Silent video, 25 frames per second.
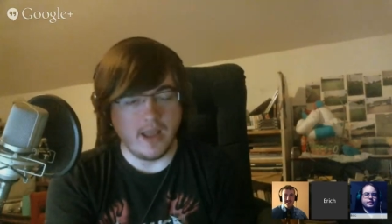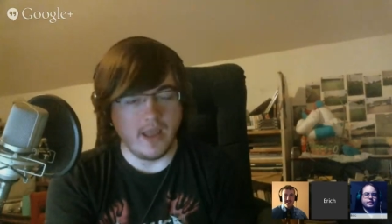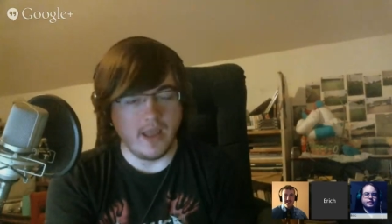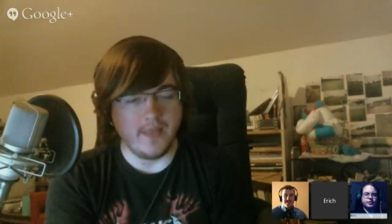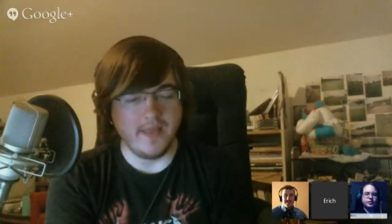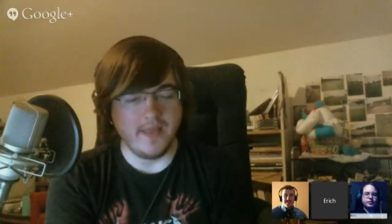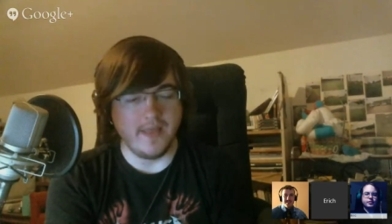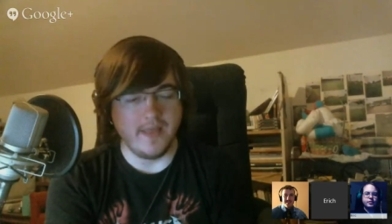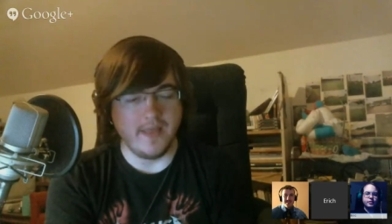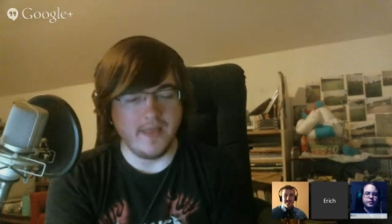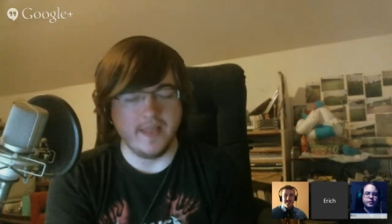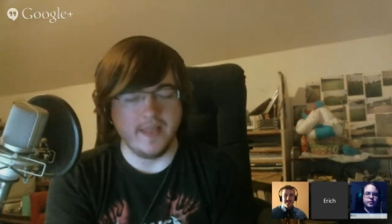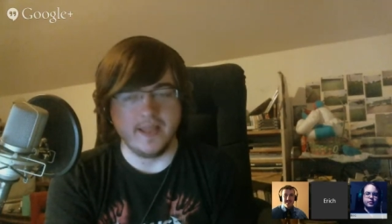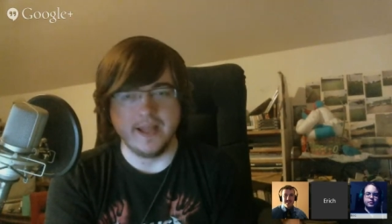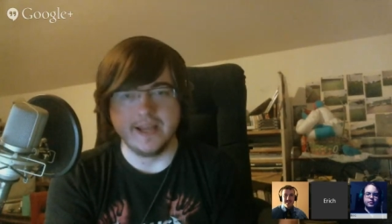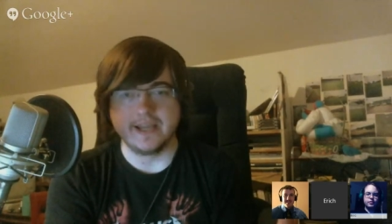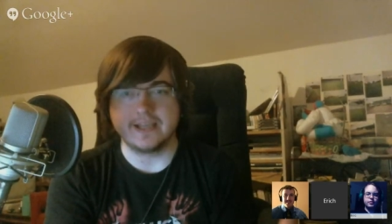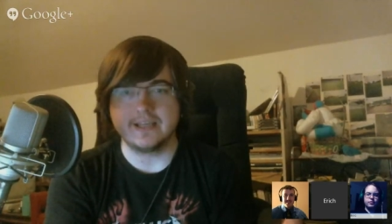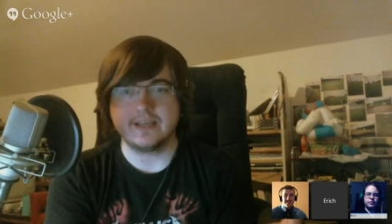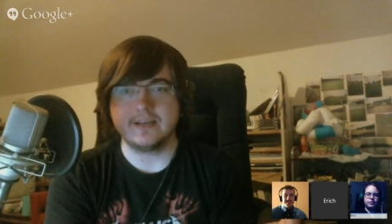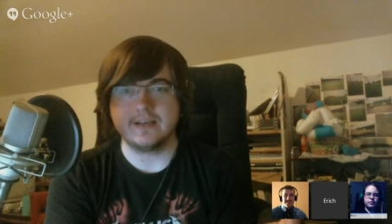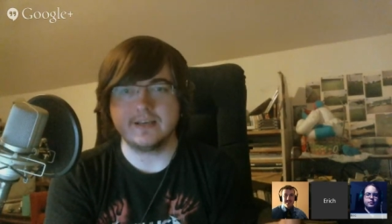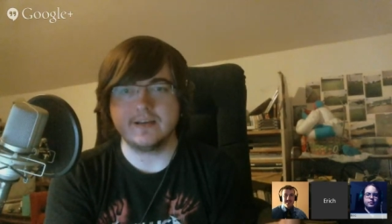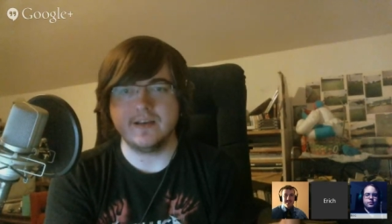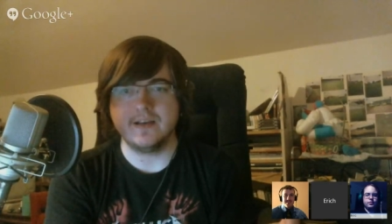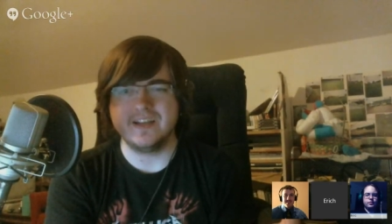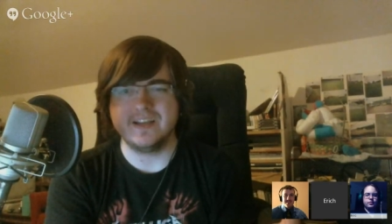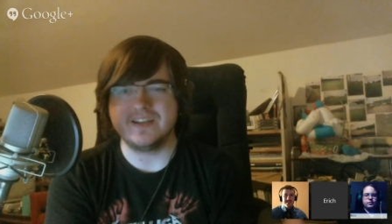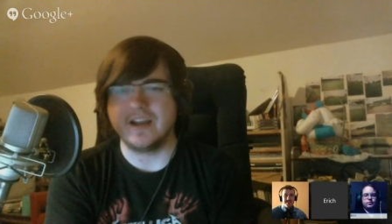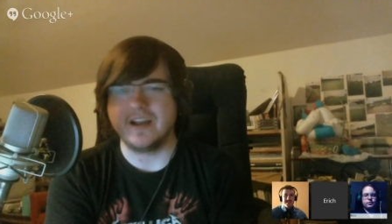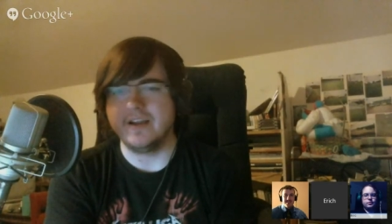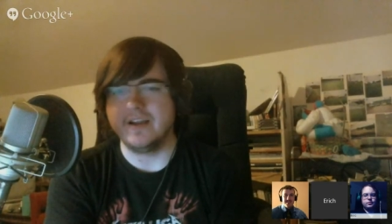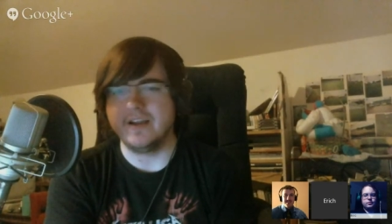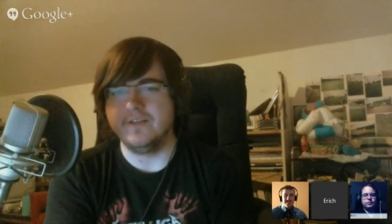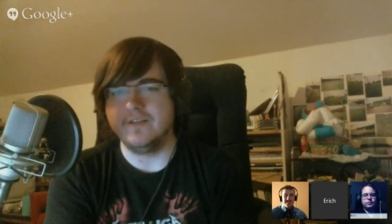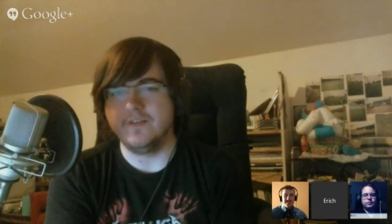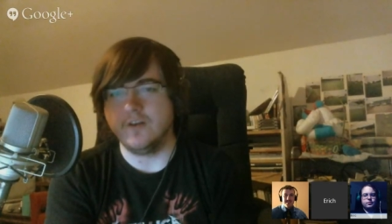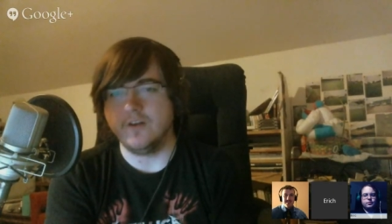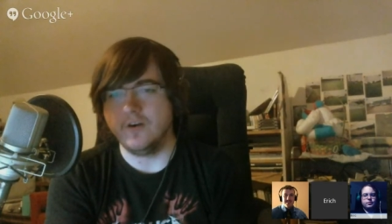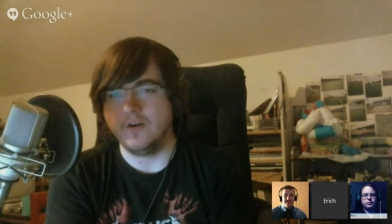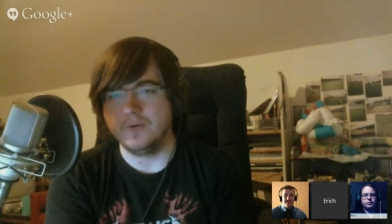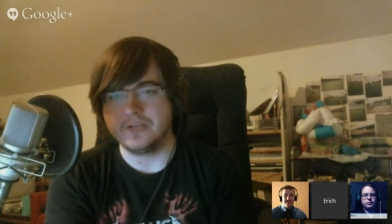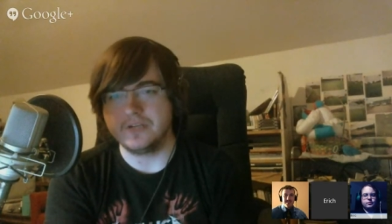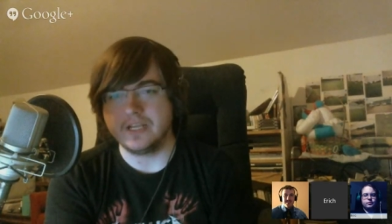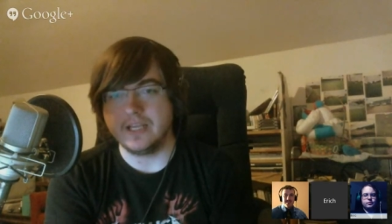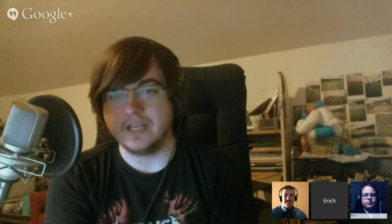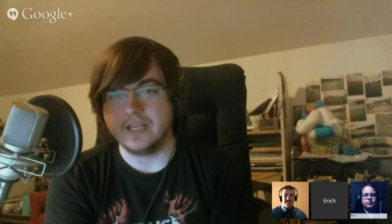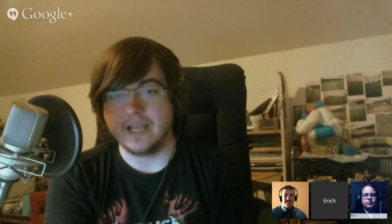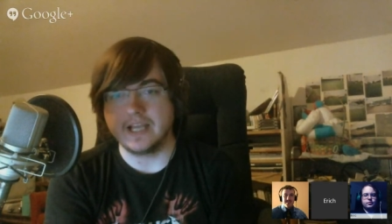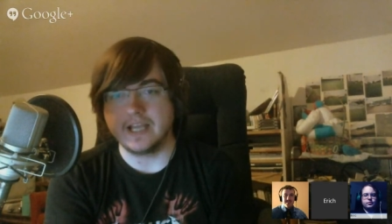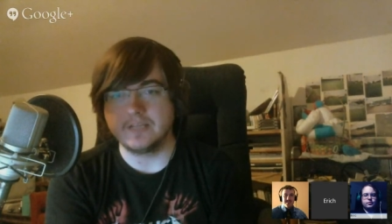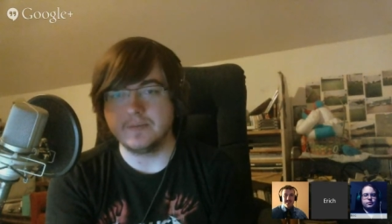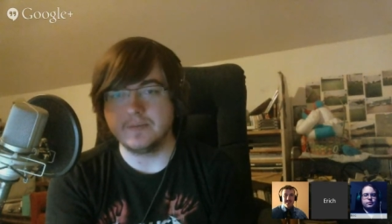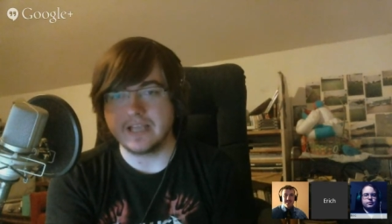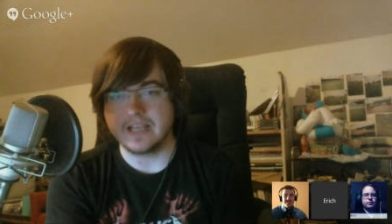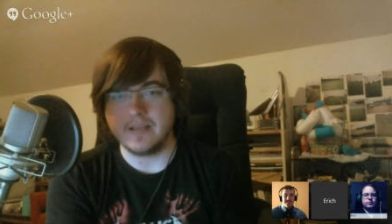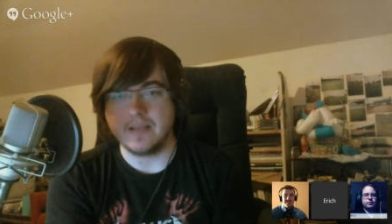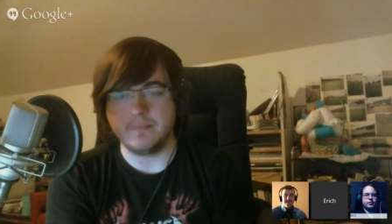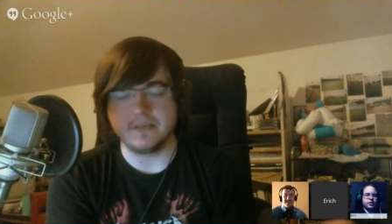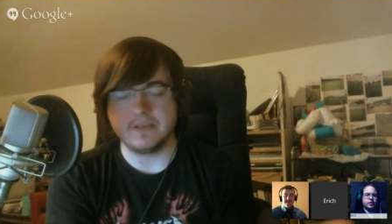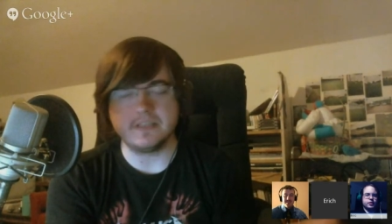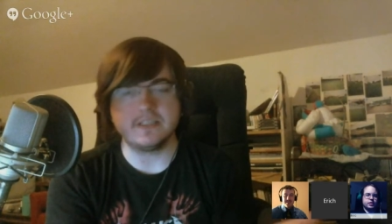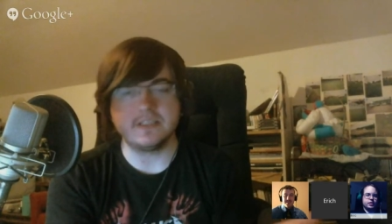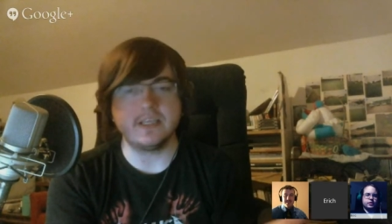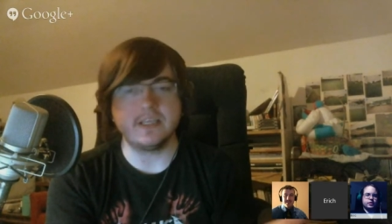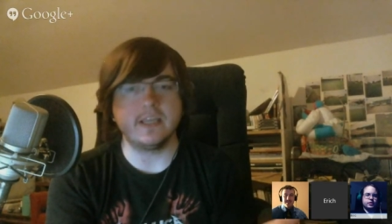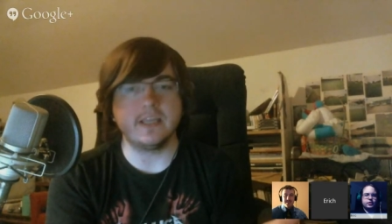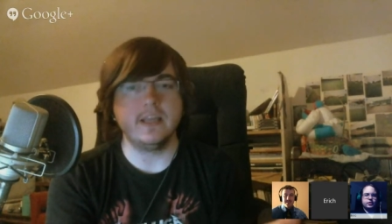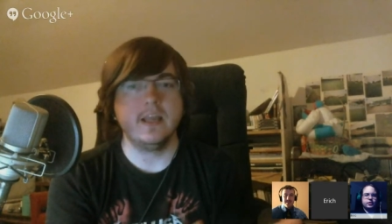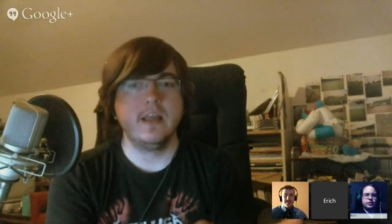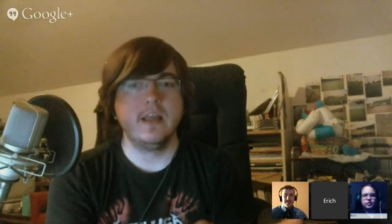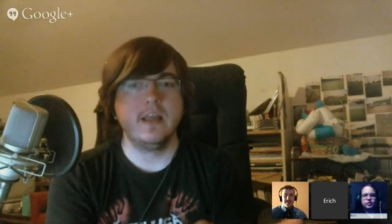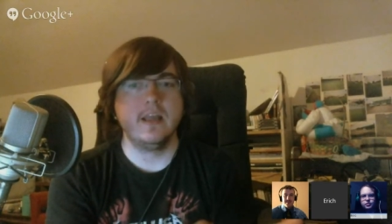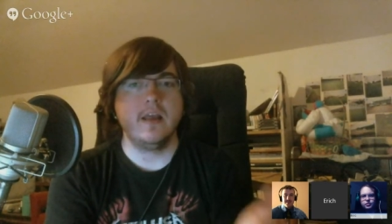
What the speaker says: and then and Titanfall, which I liked, but again PC.